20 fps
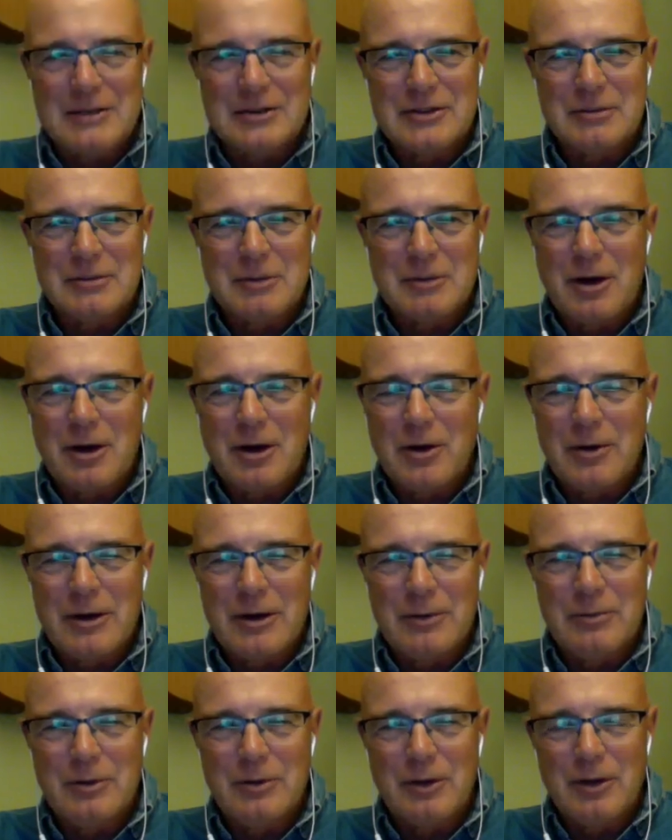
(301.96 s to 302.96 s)
tomorrow
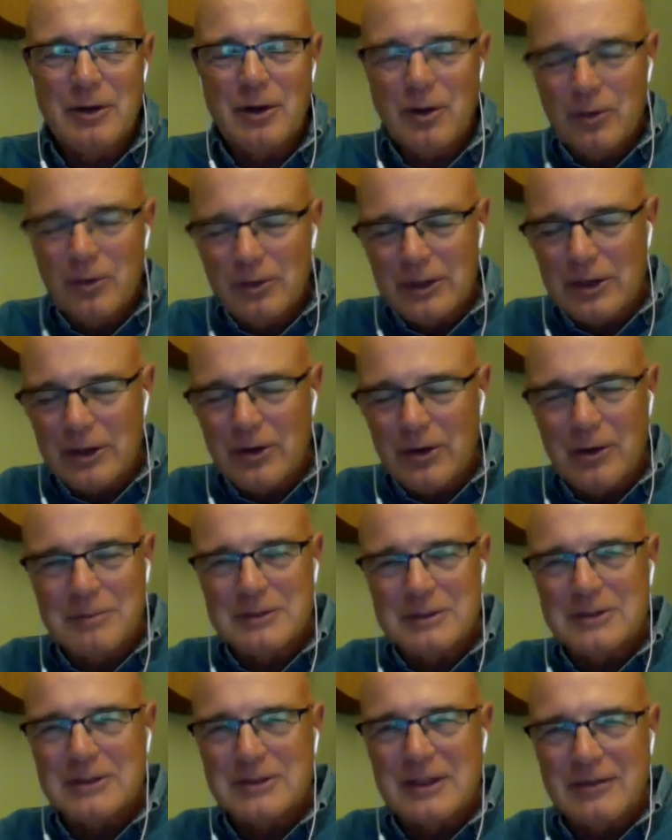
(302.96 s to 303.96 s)
it will only go up
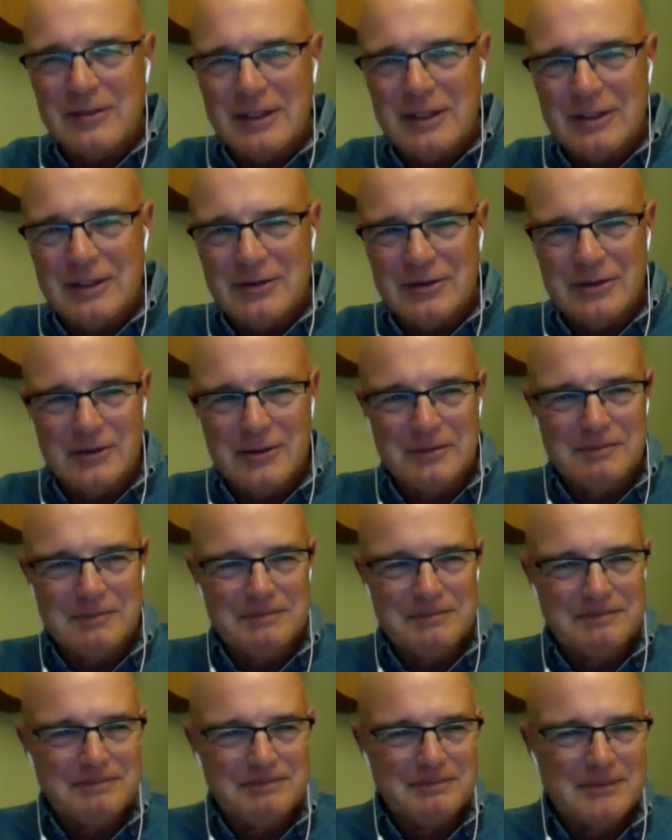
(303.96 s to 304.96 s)
to 72.
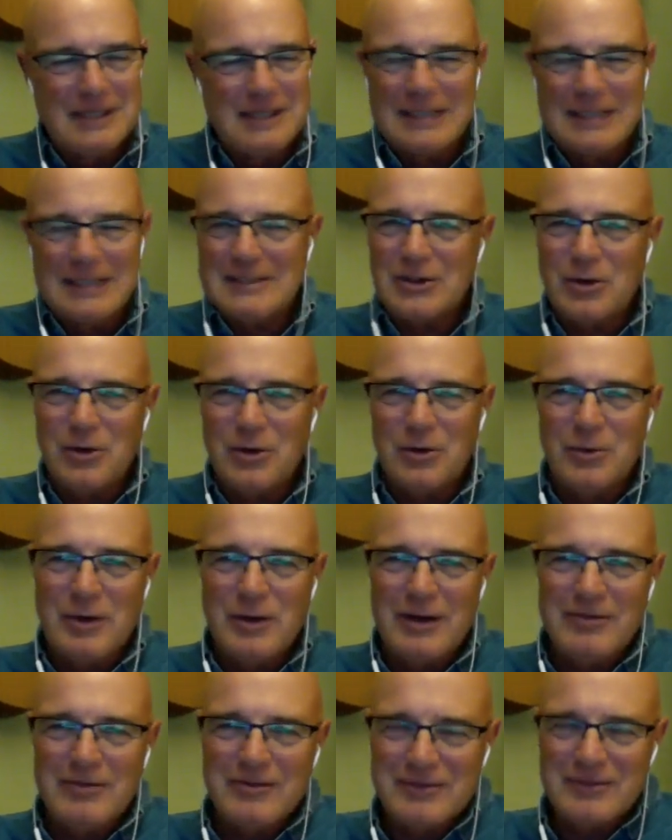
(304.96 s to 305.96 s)
That's the cold wave.